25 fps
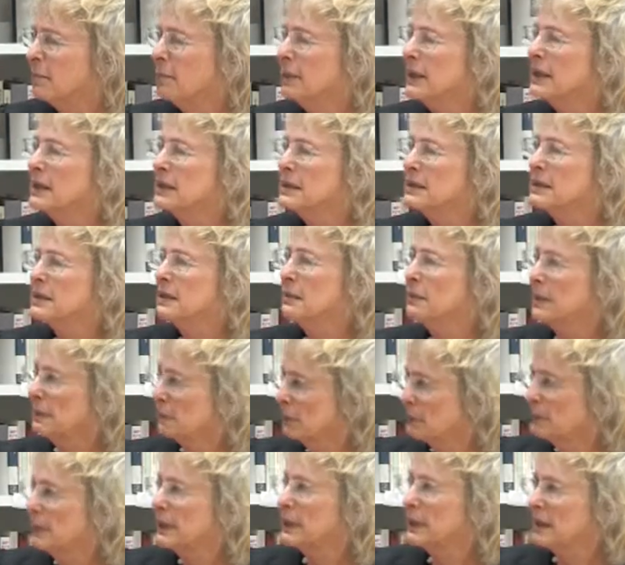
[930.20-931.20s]
But some
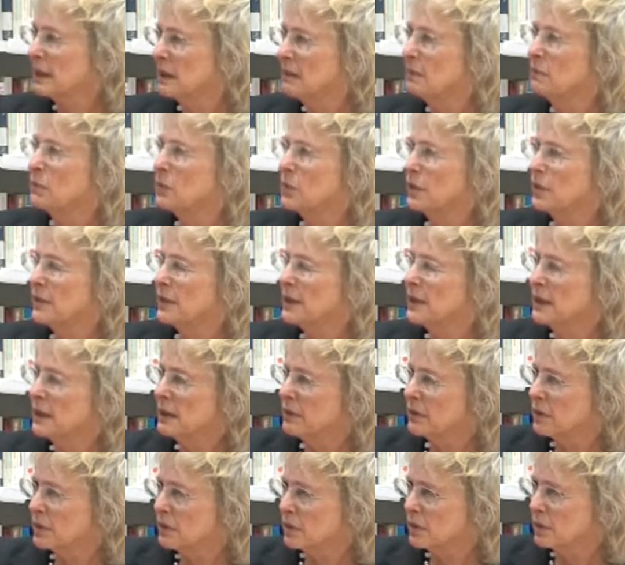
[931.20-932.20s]
people pick it up more than
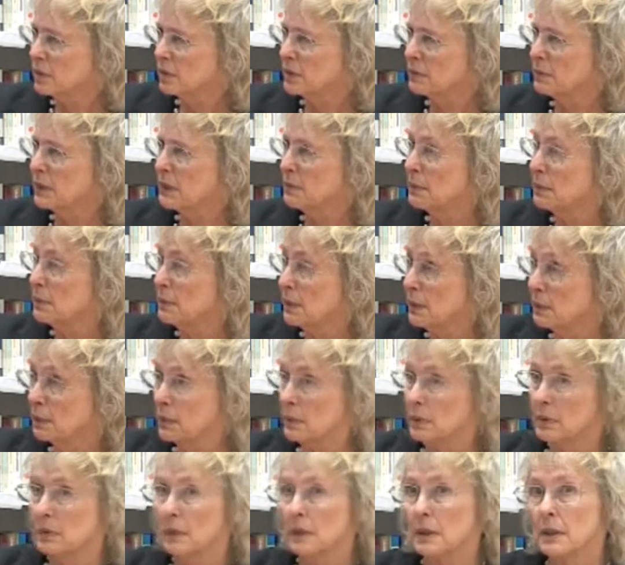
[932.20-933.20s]
others. Maybe
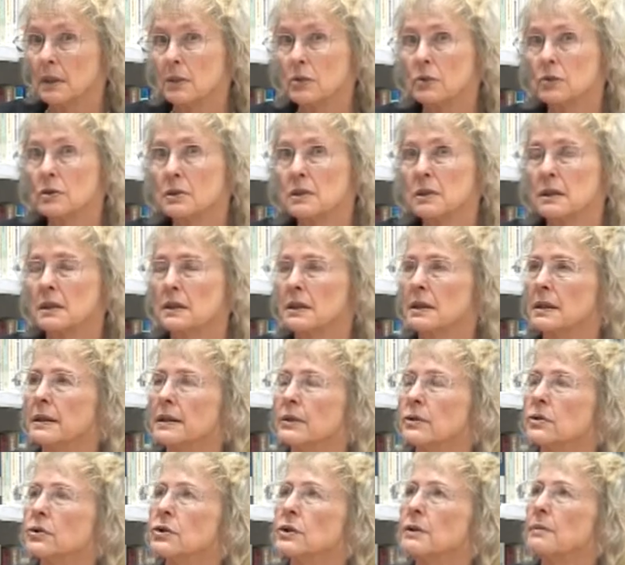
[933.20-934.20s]
people who are interested in
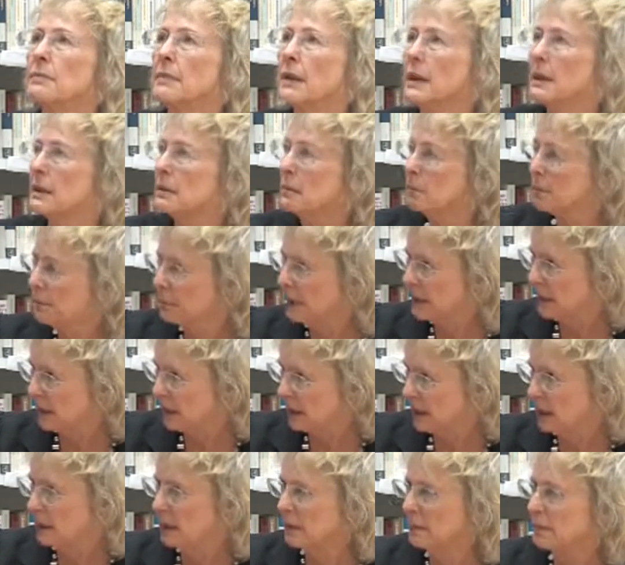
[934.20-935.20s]
leadership might pick
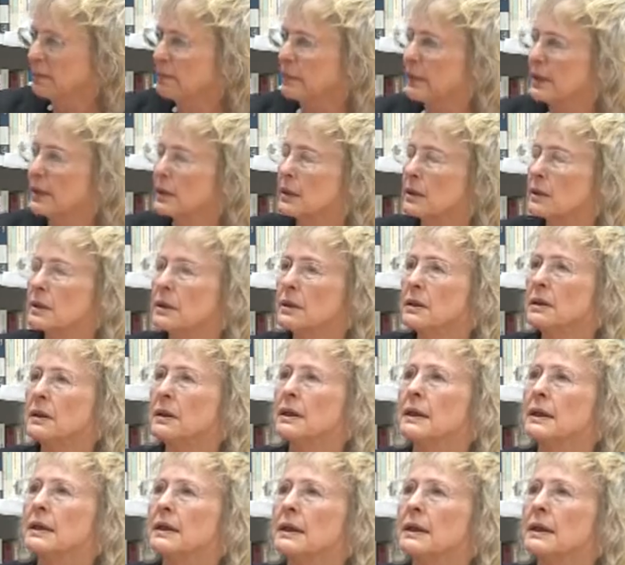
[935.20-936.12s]
it up better.